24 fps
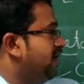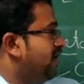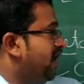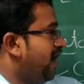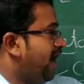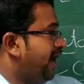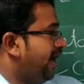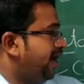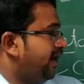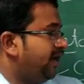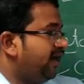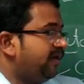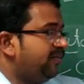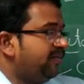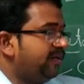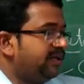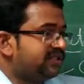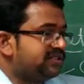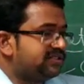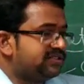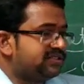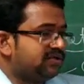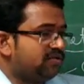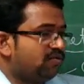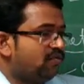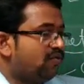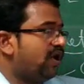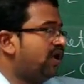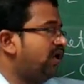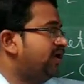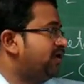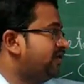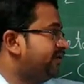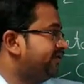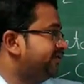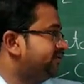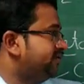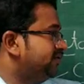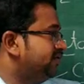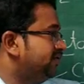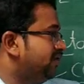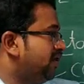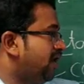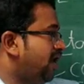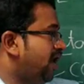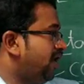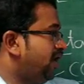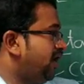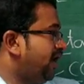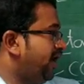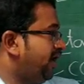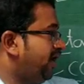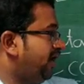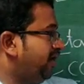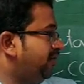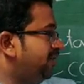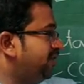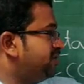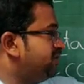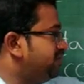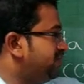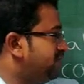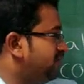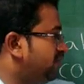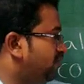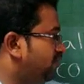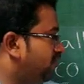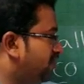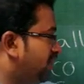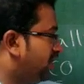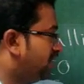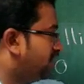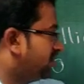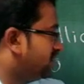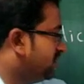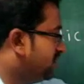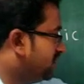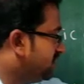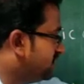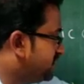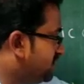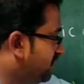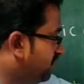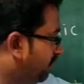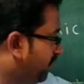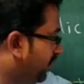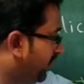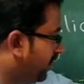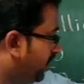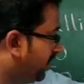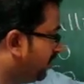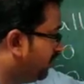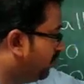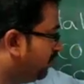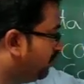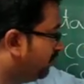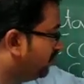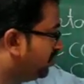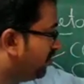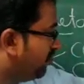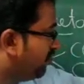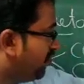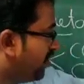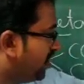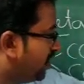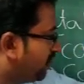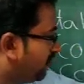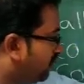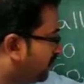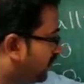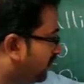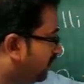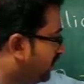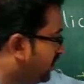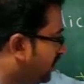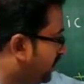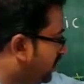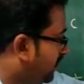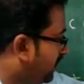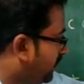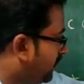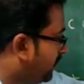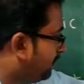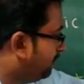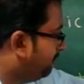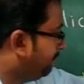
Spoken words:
Hydrate means water. Unhydrate means without water. Simply remove the water from here.